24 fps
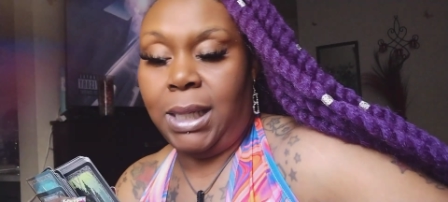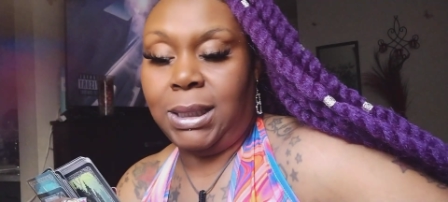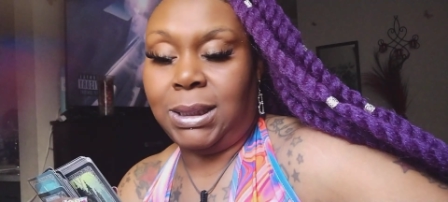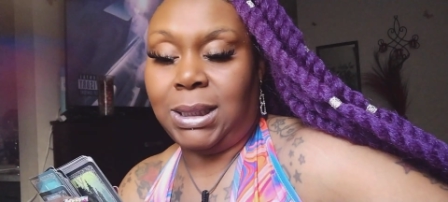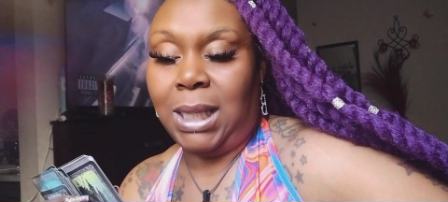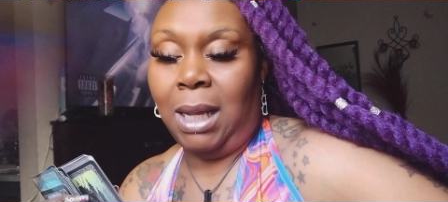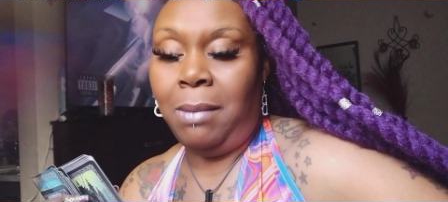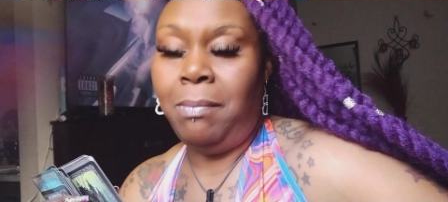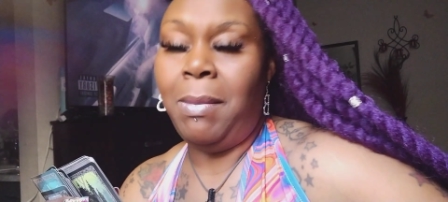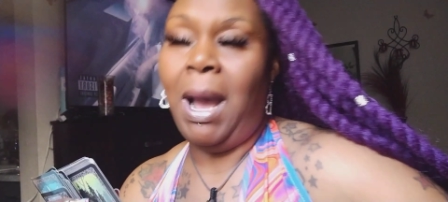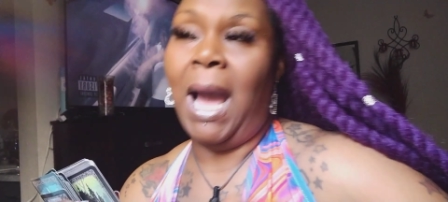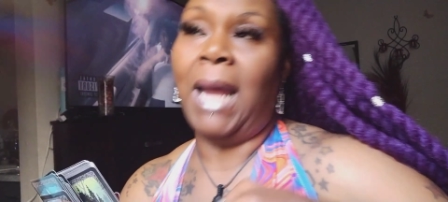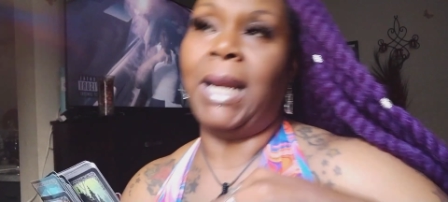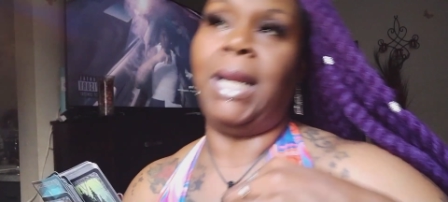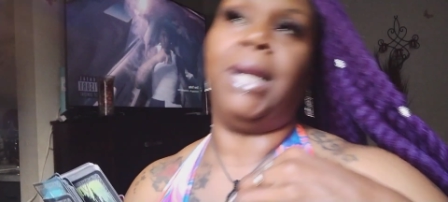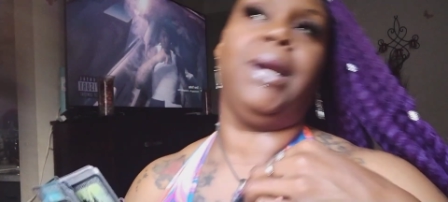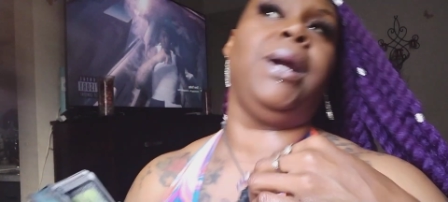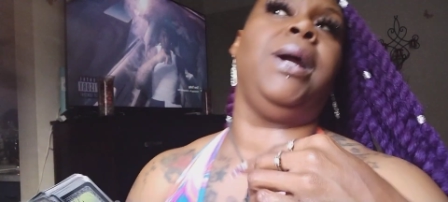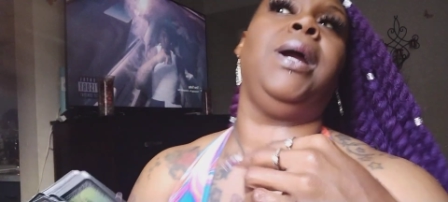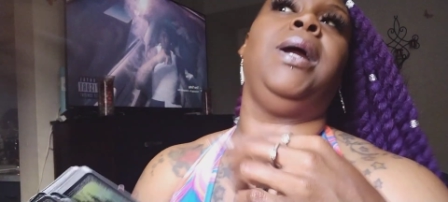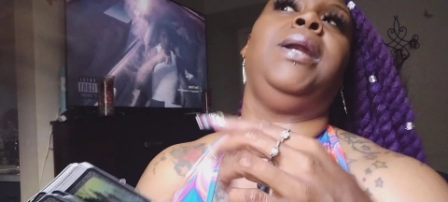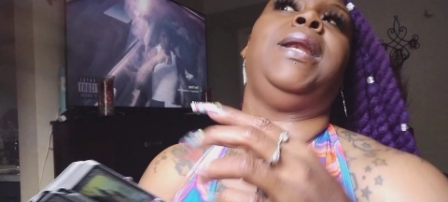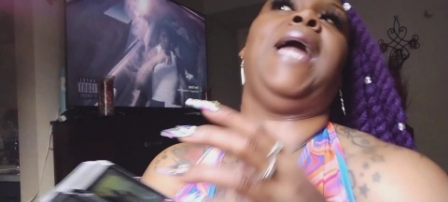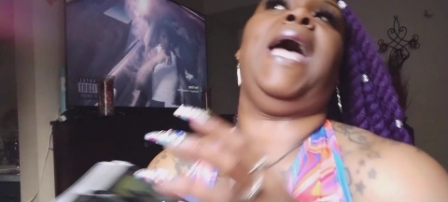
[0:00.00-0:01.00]
Somebody
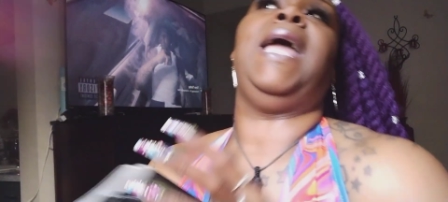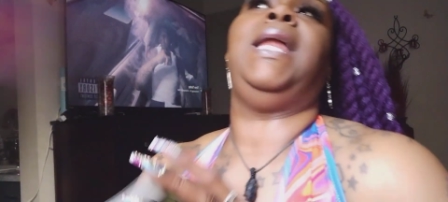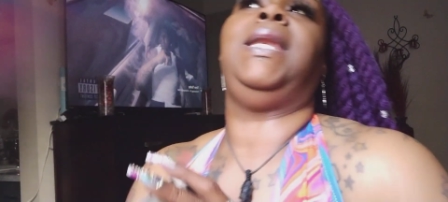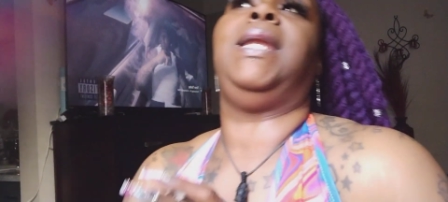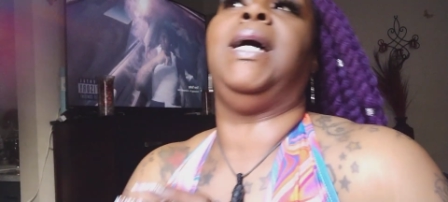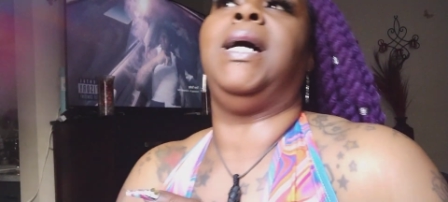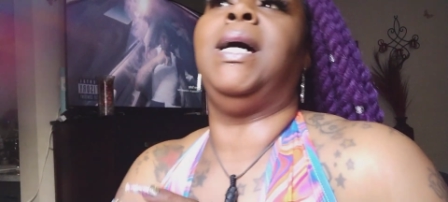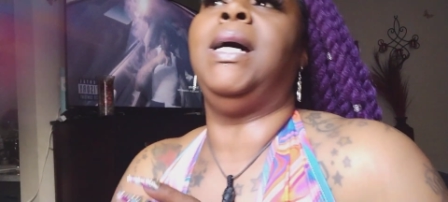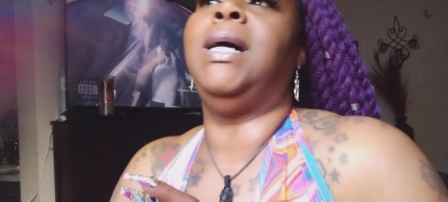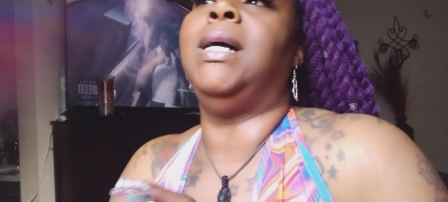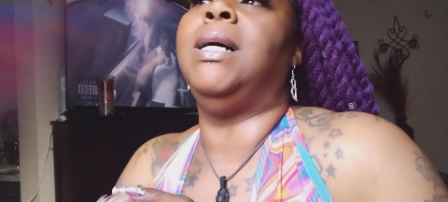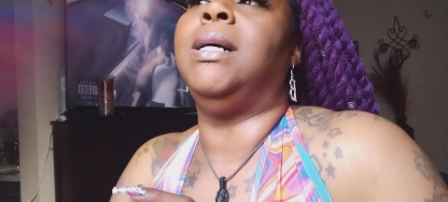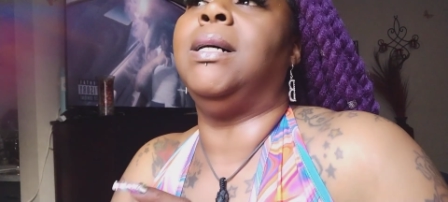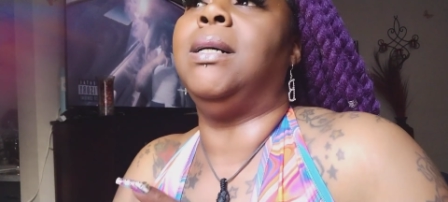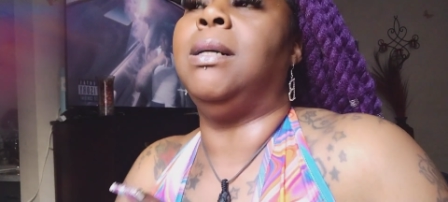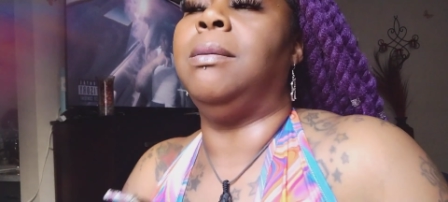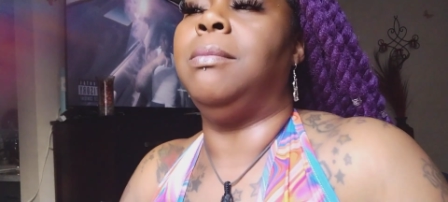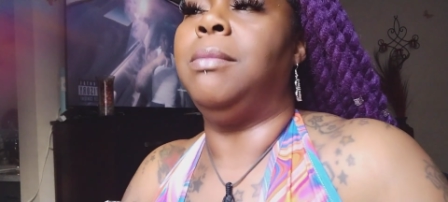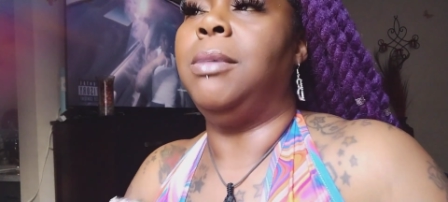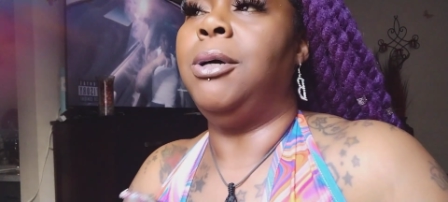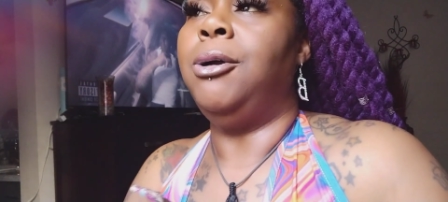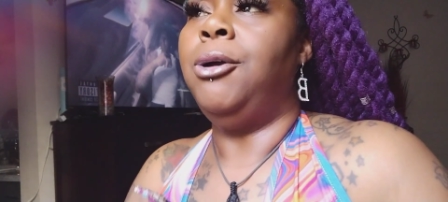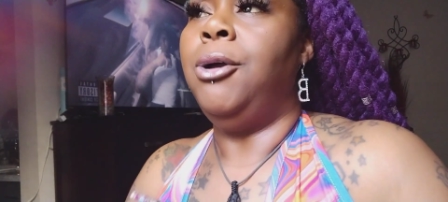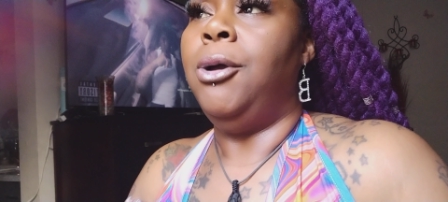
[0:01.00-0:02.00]
heard they
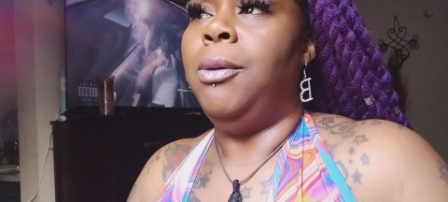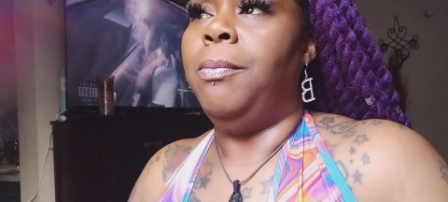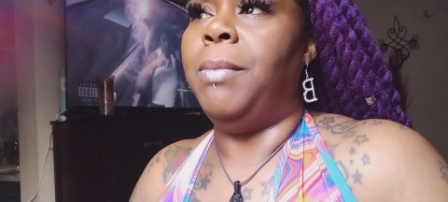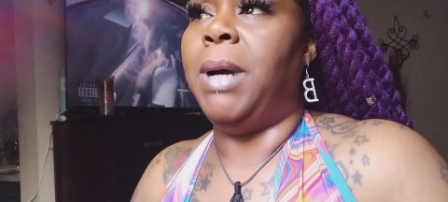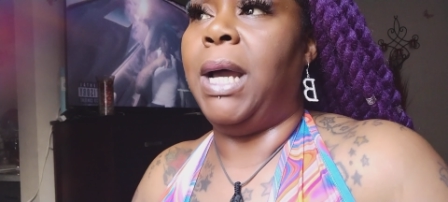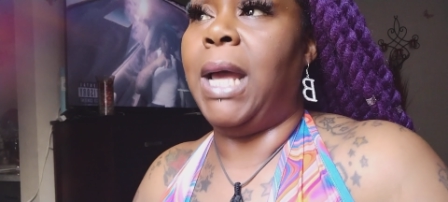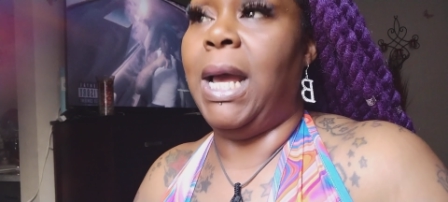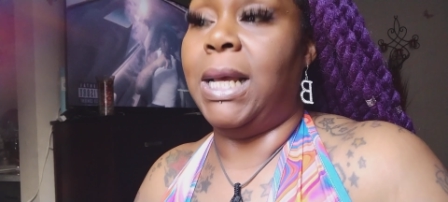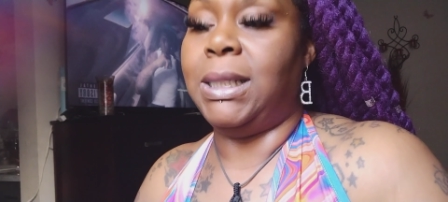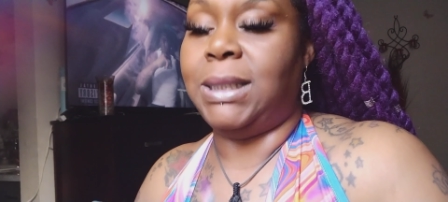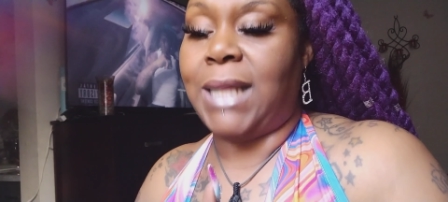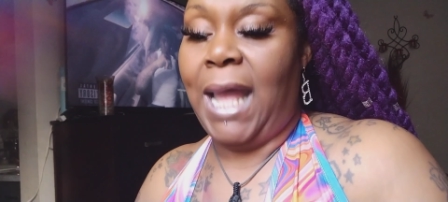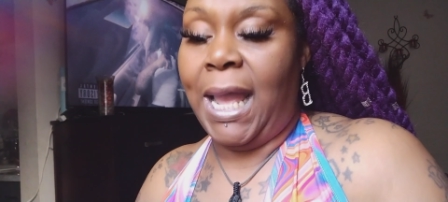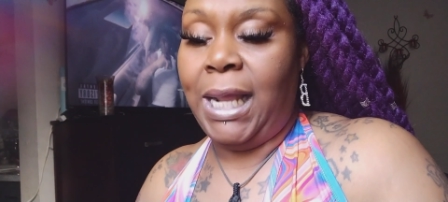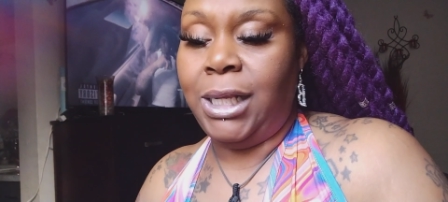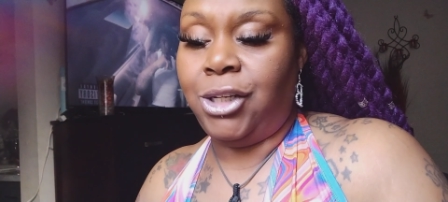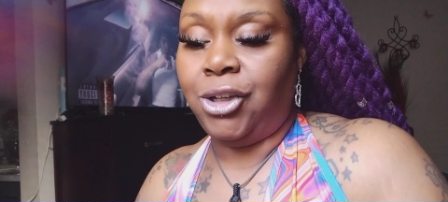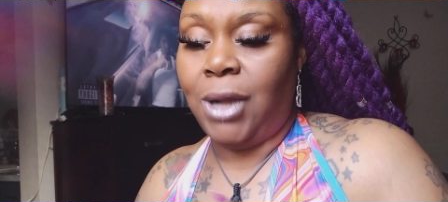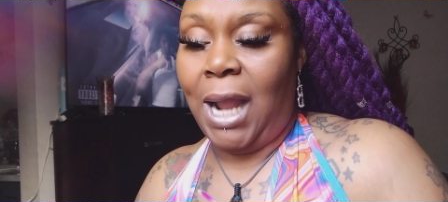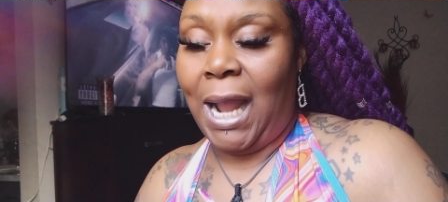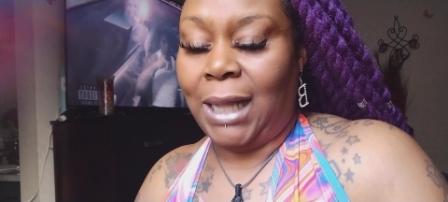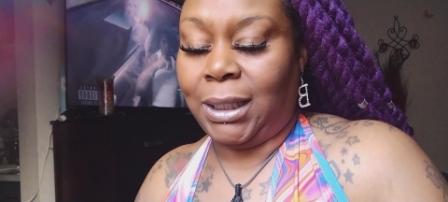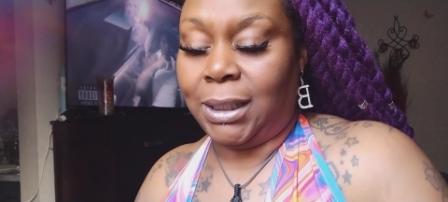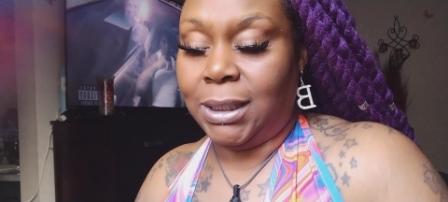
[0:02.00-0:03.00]
dumb because they
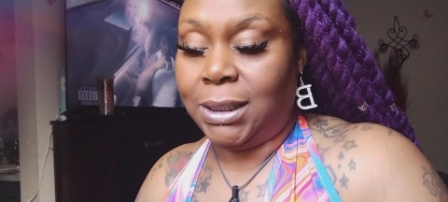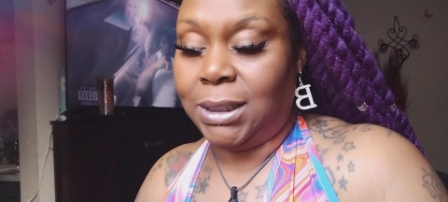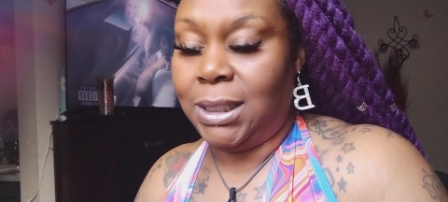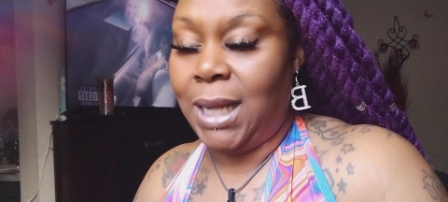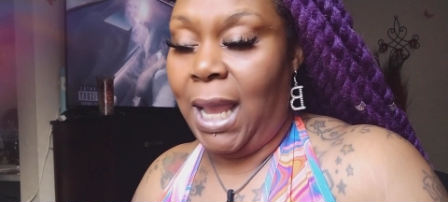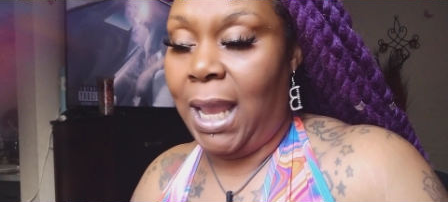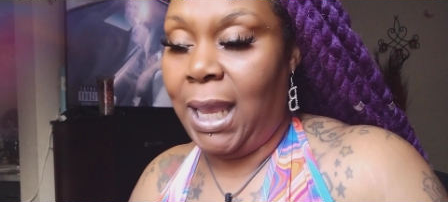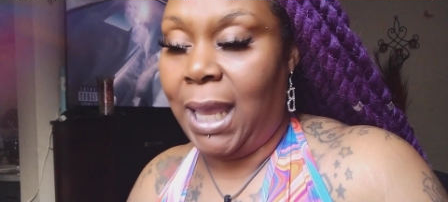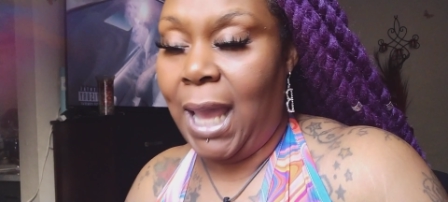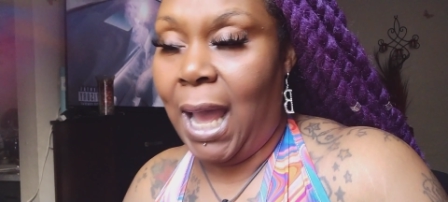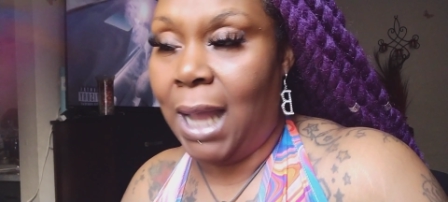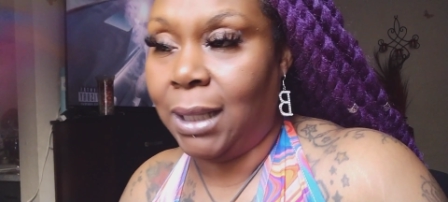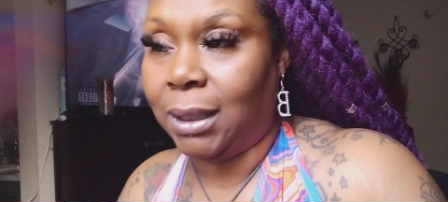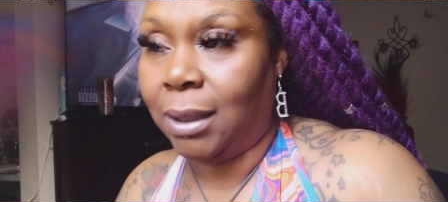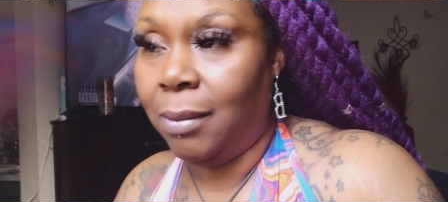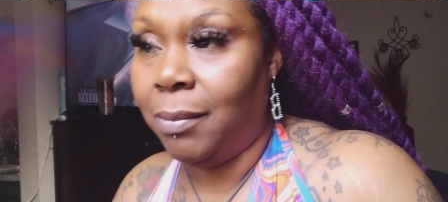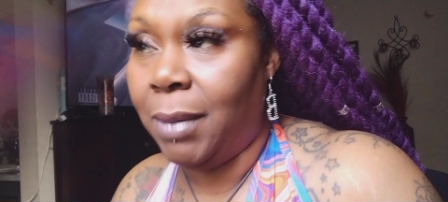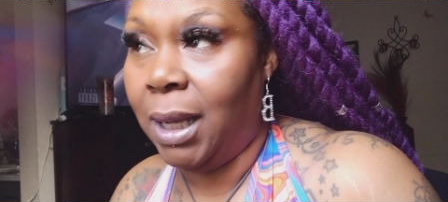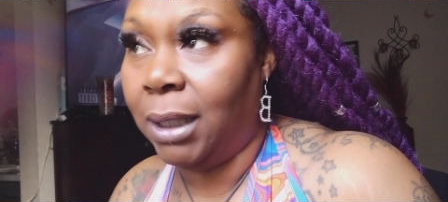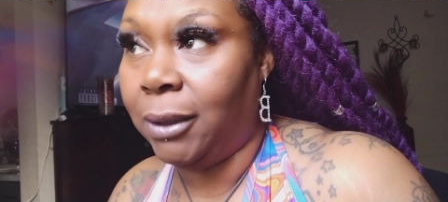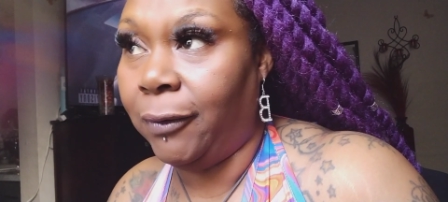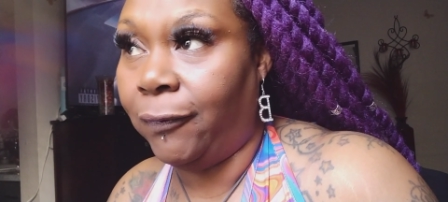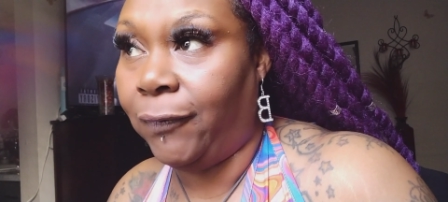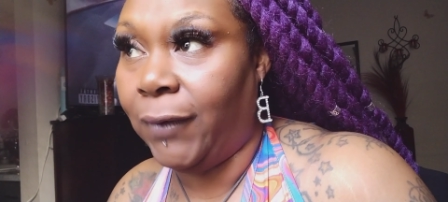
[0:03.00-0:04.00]
tried to snake out the
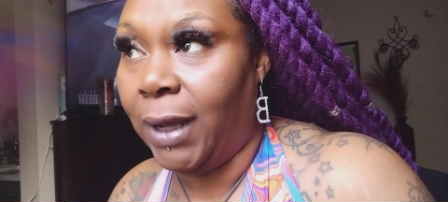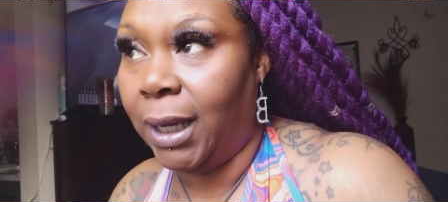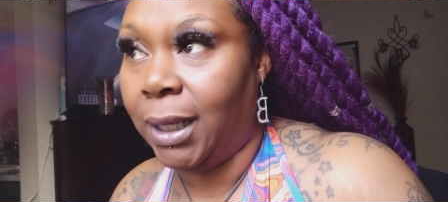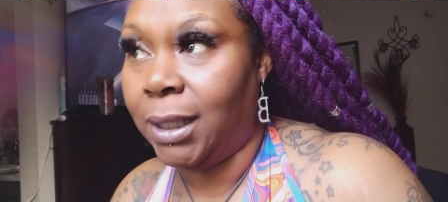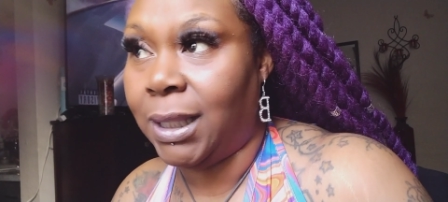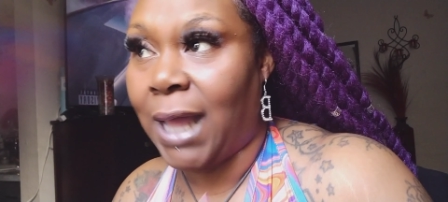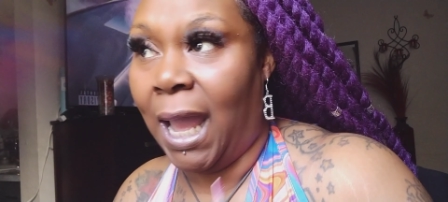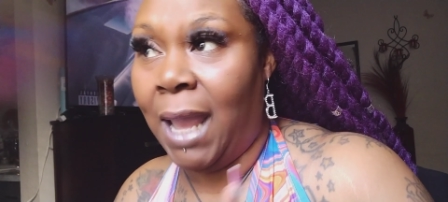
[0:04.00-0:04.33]
motherfucker.